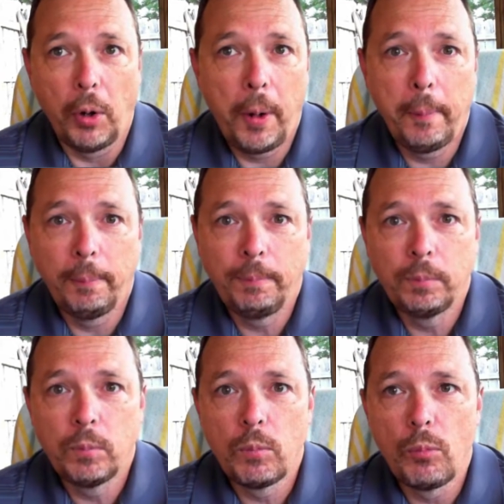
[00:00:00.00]
Right?
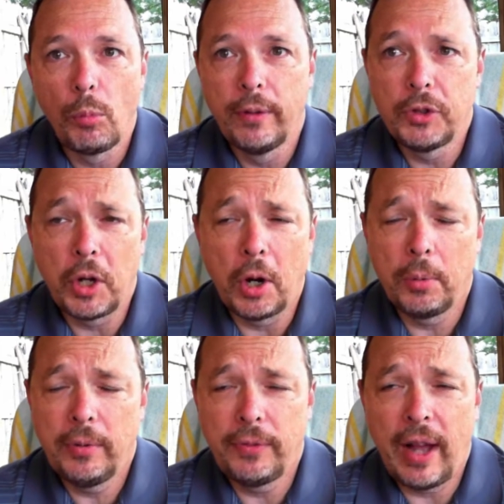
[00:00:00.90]

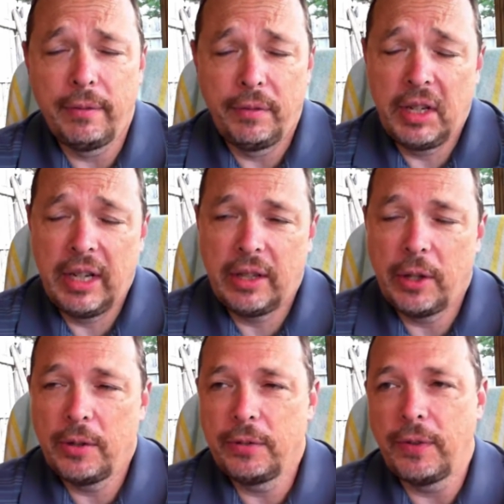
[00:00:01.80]
Start with 5. If you
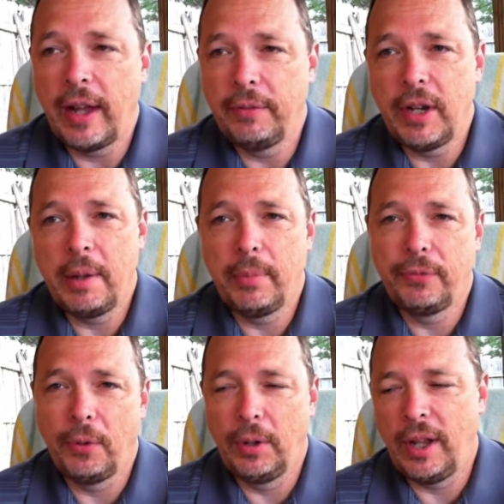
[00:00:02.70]
get those 5 done
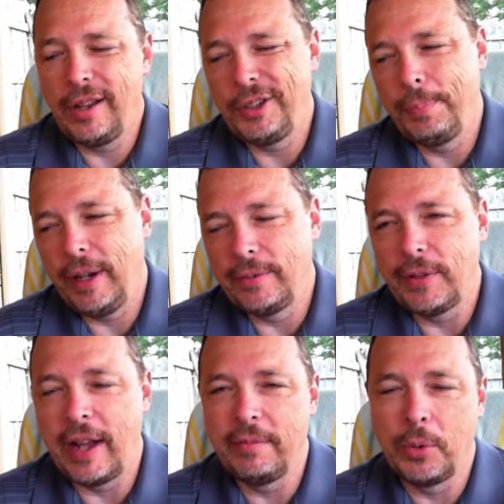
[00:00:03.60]
before lunch, pick
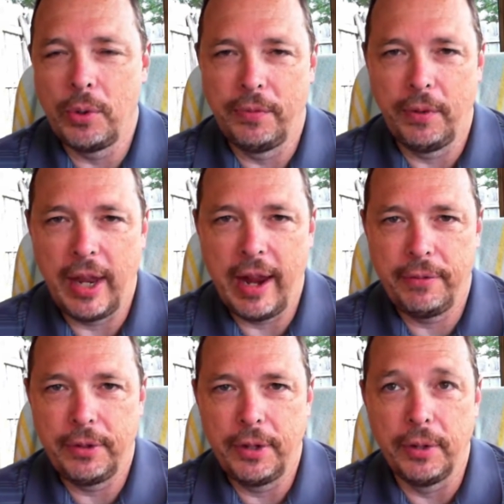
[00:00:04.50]
5 more for the
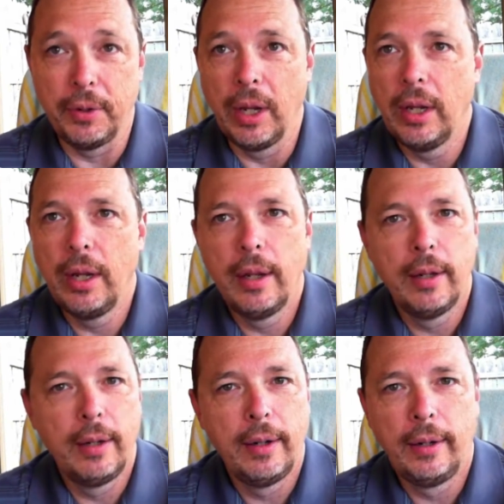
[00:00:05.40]
afternoon.
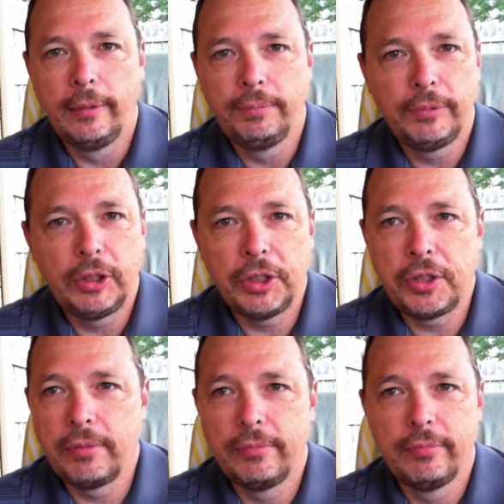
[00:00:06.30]

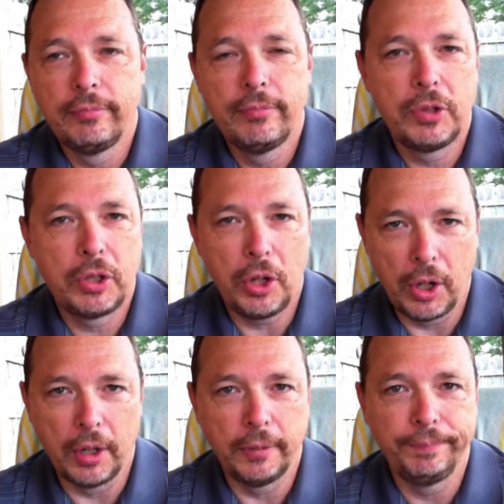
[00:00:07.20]
Just
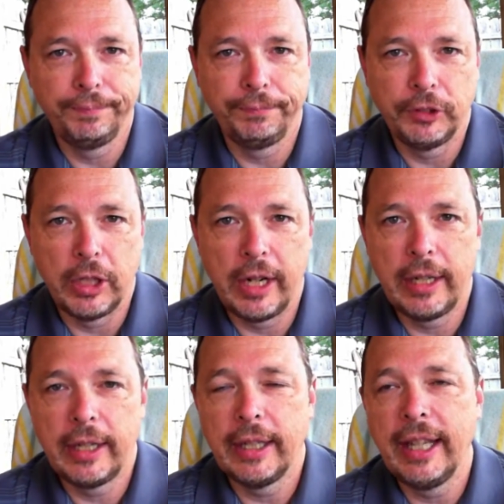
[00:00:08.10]
start. Right?